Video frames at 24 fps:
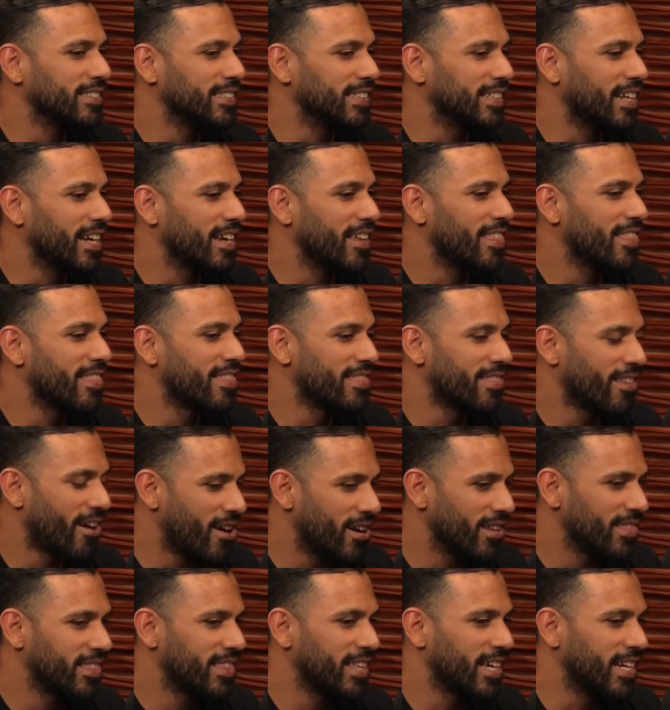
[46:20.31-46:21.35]
And I
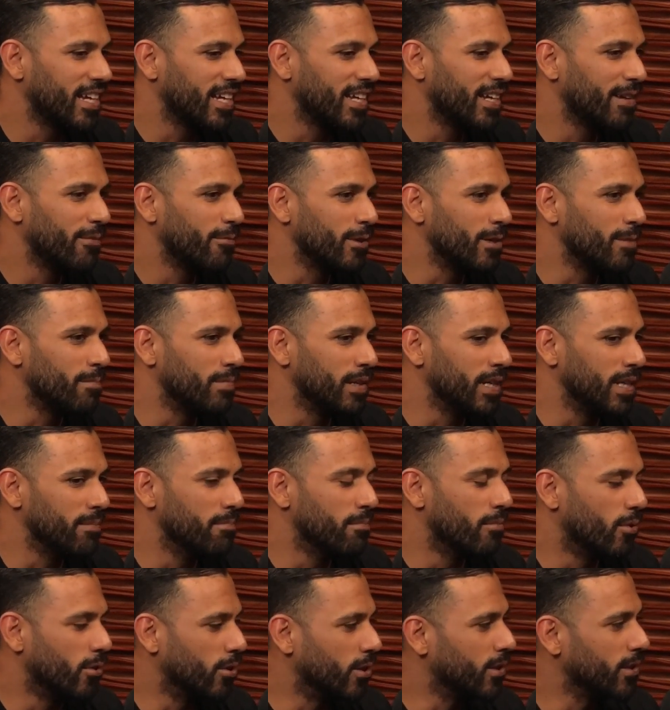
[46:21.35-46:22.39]
thought that it would
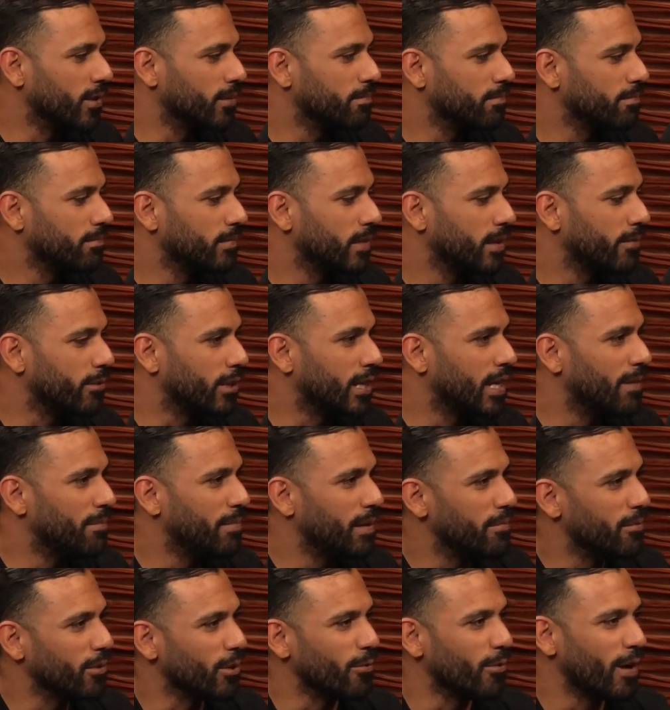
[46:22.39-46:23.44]
keep
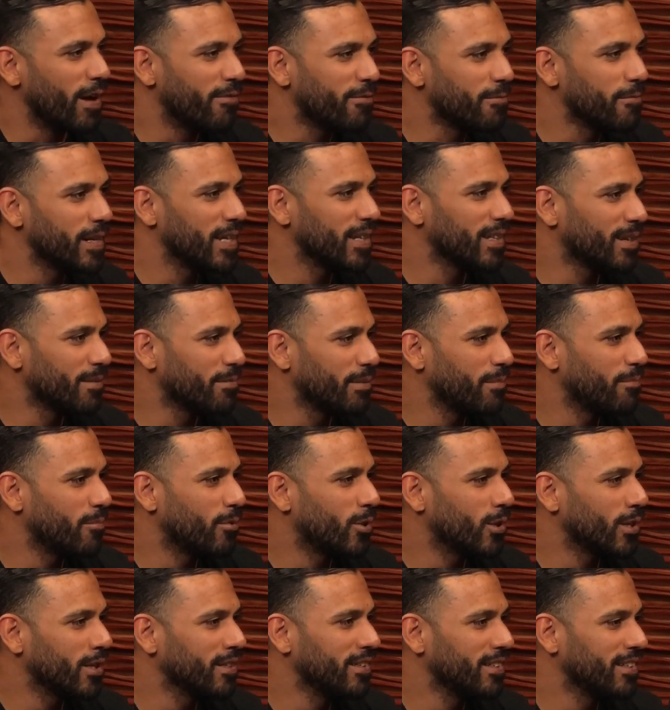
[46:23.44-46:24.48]
people away from me a little bit
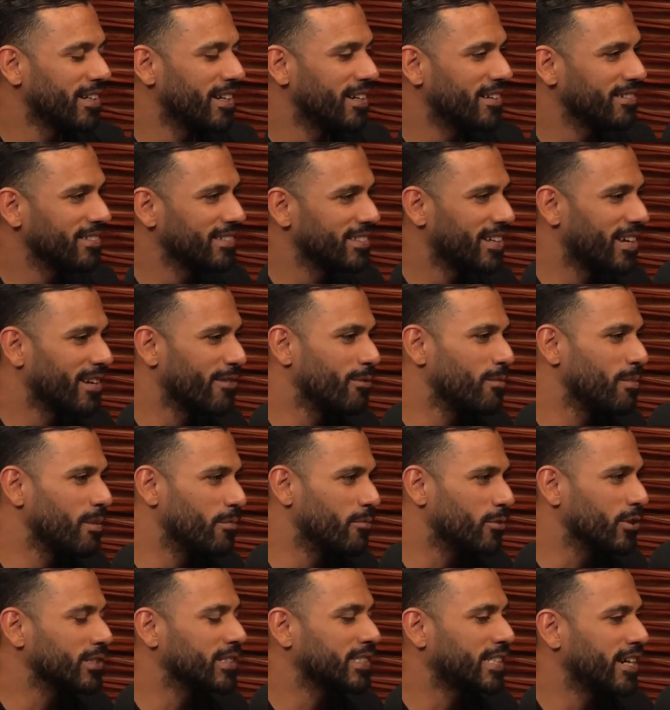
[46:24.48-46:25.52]
more, Thought it would be
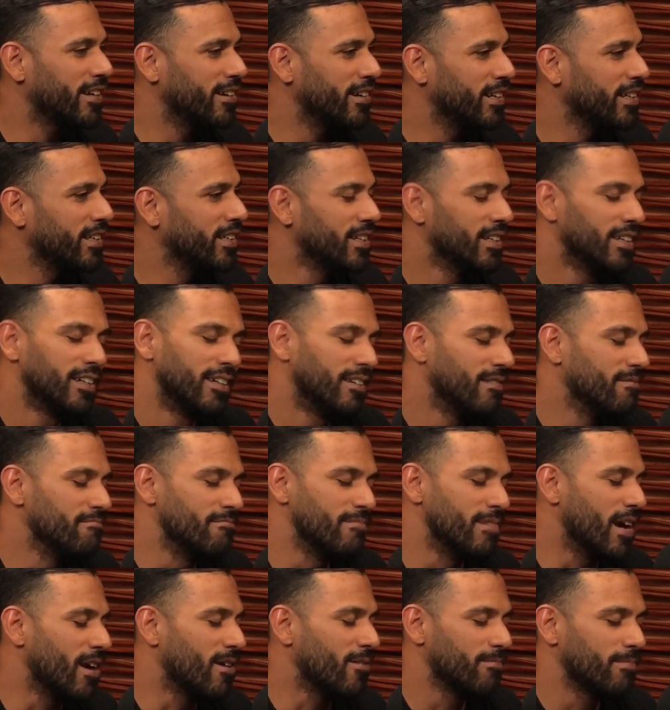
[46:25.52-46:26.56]
more scary.
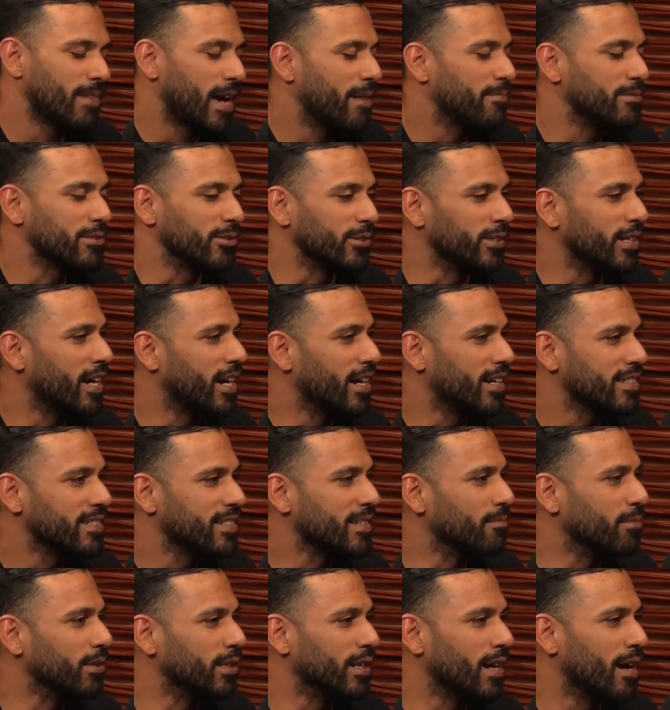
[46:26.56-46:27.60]
No, absolutely not. It's the
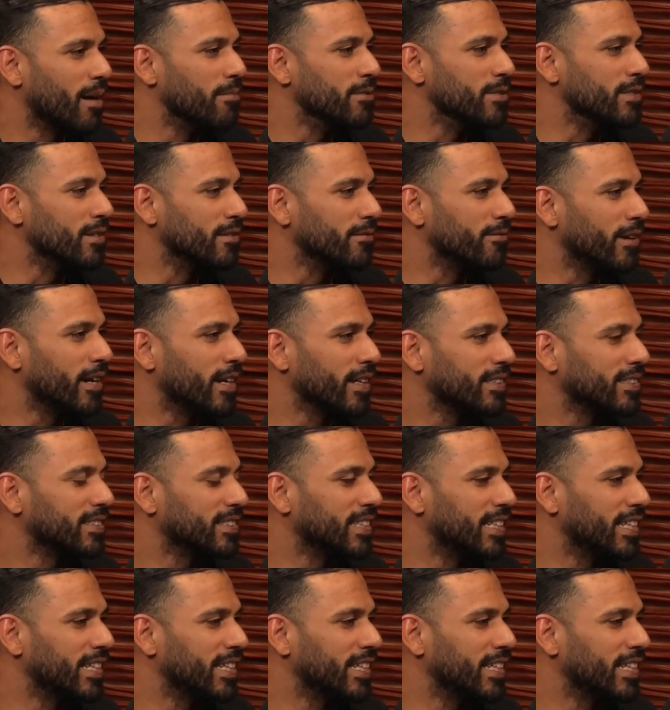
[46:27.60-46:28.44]
complete opposite effect.